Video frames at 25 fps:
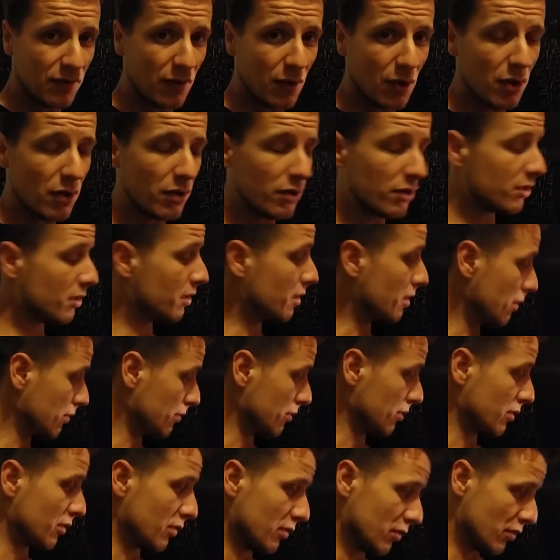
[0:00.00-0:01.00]
vlog. I'm
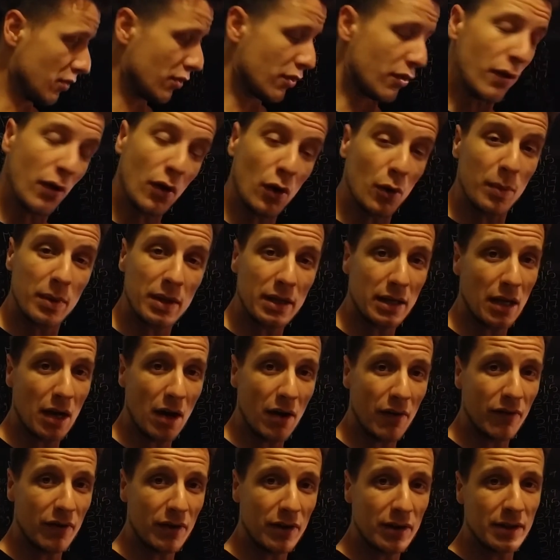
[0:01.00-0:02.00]
gonna throw them in the
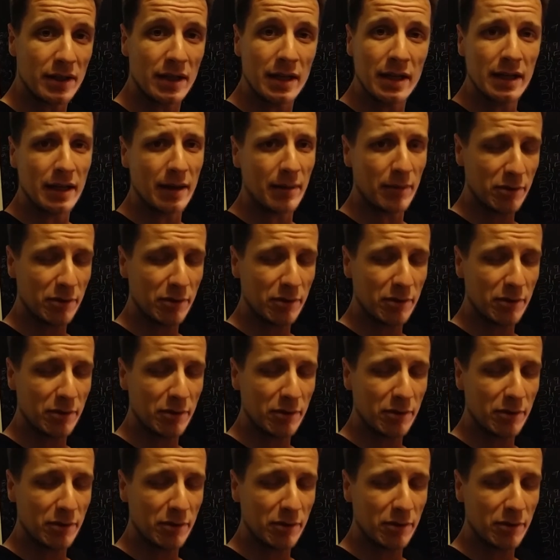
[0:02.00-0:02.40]
oven.